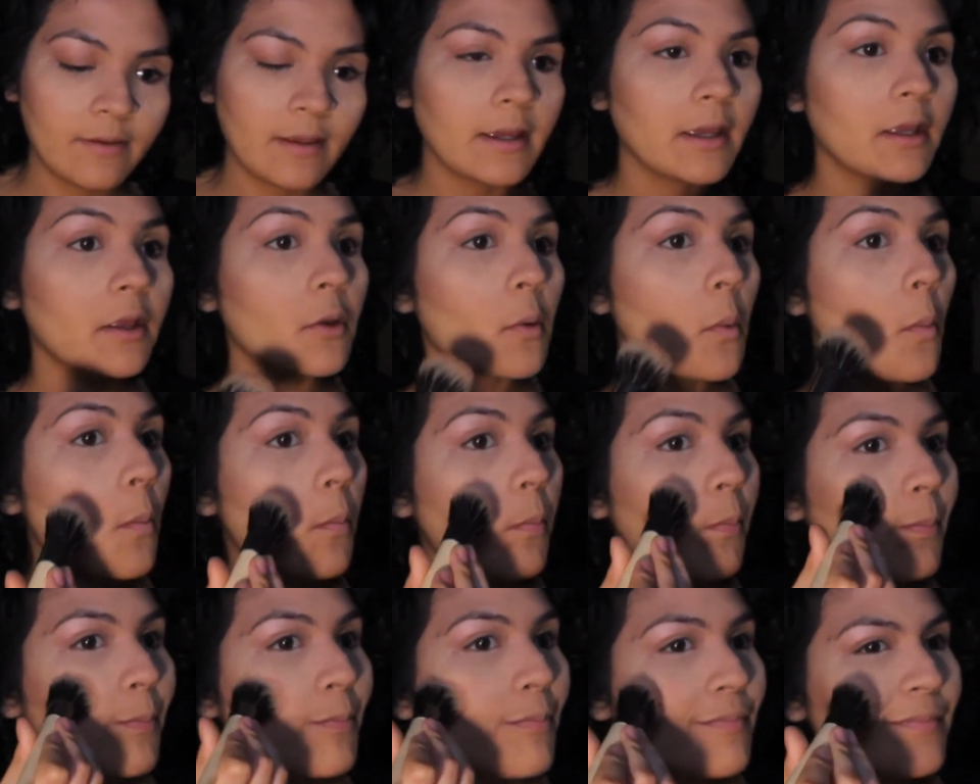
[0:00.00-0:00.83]
like,
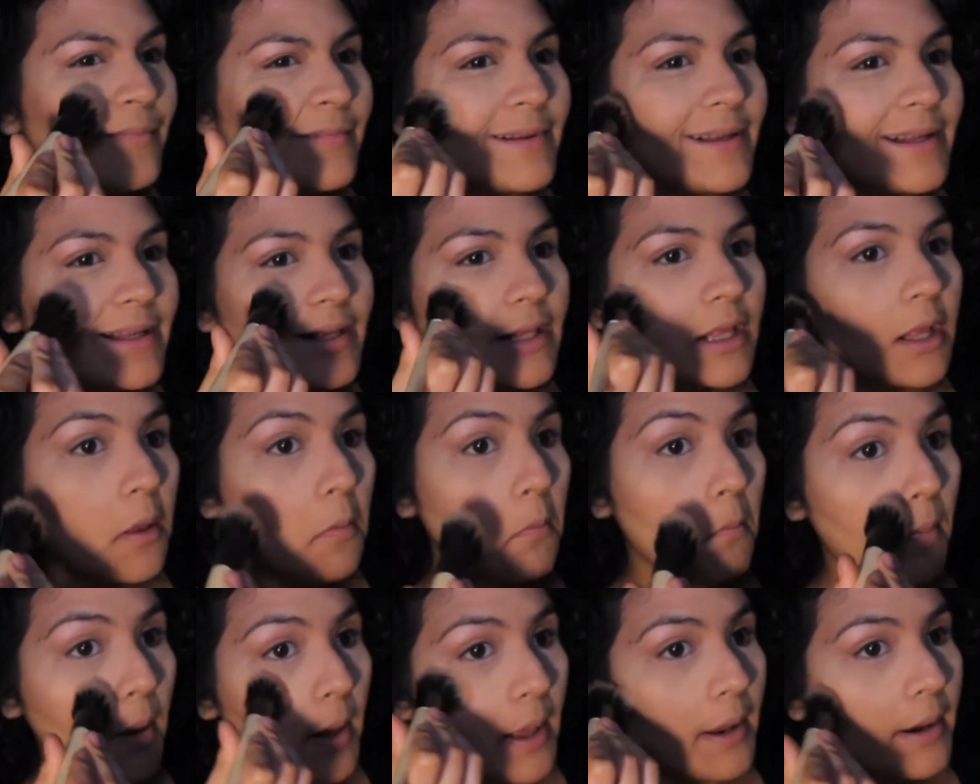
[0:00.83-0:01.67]

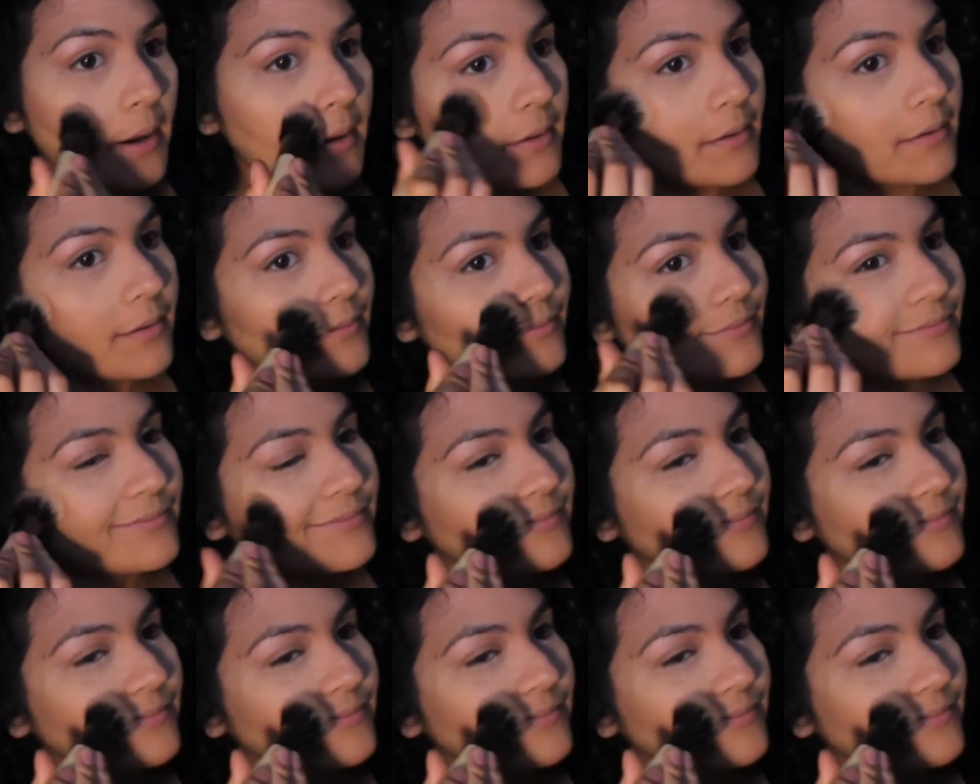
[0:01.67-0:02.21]
combined.